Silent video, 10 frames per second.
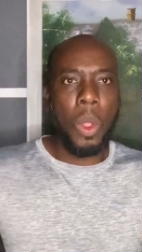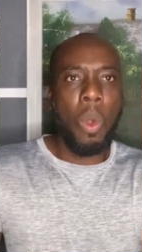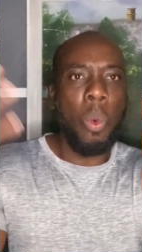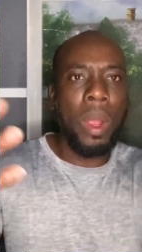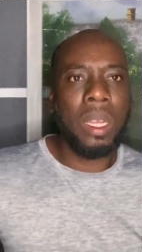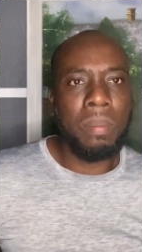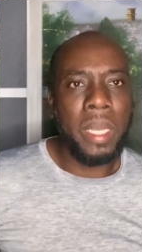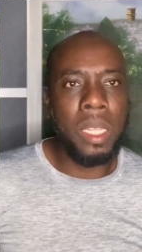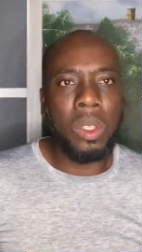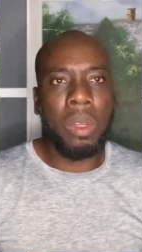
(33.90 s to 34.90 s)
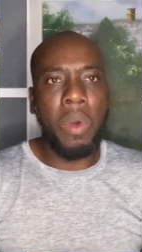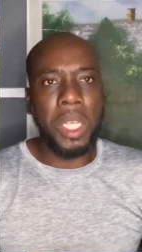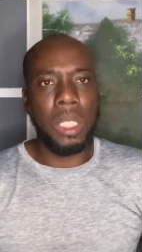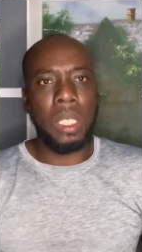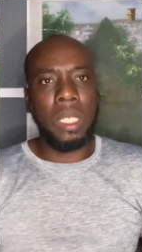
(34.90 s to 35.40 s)
Welcome again to the
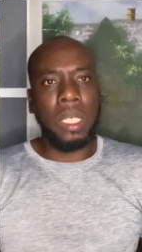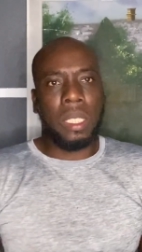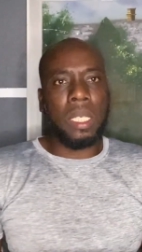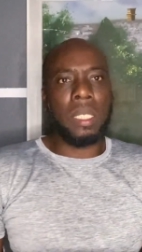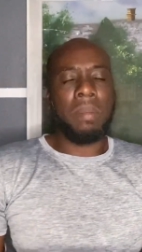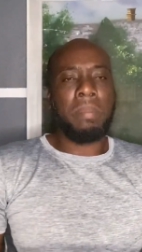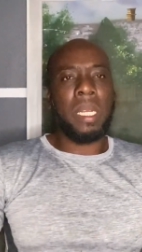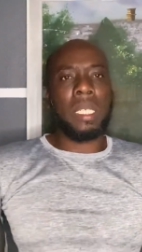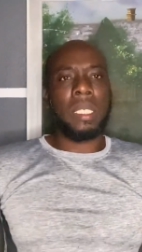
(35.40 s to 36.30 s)
Washington SXM podcast.